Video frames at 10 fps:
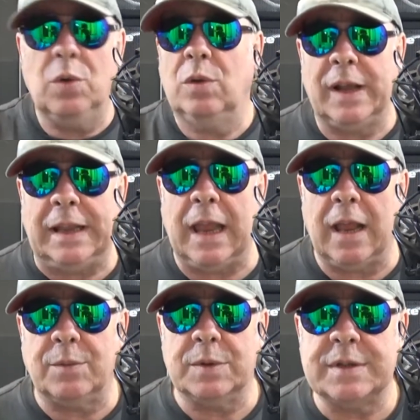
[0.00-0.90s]
all I
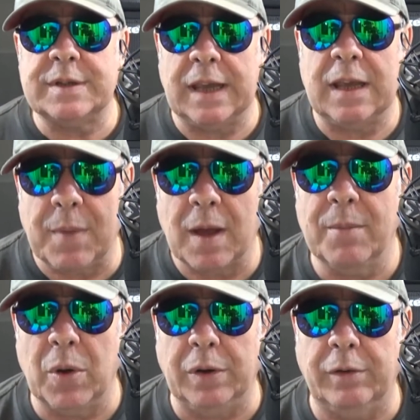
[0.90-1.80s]
did was think
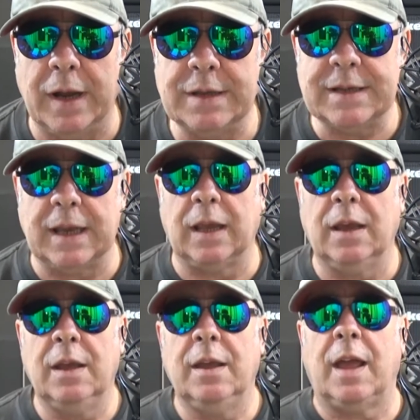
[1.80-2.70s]
about motor racing.